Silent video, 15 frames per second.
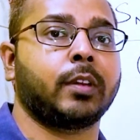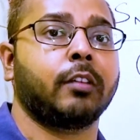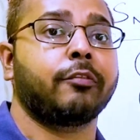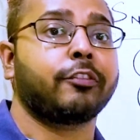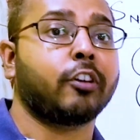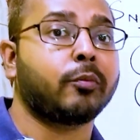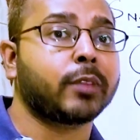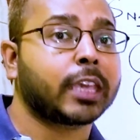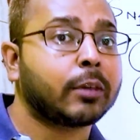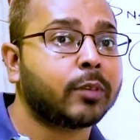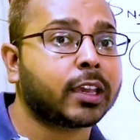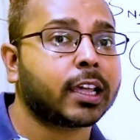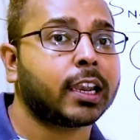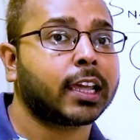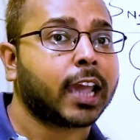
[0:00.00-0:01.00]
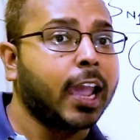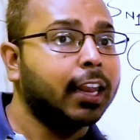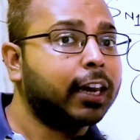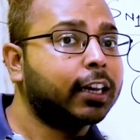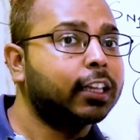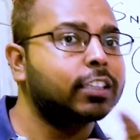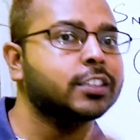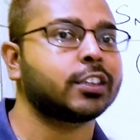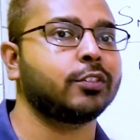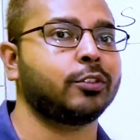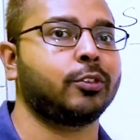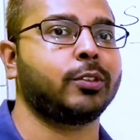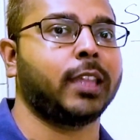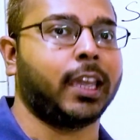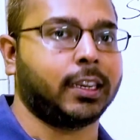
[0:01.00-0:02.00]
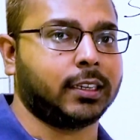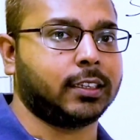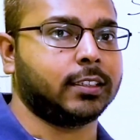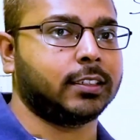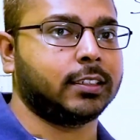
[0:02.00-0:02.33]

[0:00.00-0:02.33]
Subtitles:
From chemical kinetics, you know that.